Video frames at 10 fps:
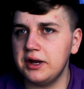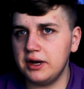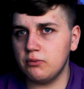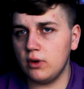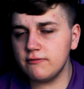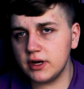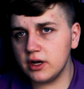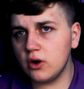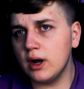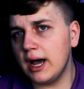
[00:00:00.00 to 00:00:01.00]
in one
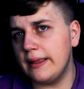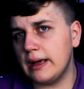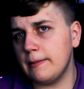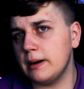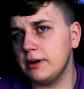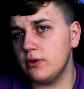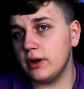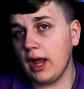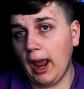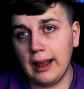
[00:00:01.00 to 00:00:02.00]
video, and then I'm going to be doing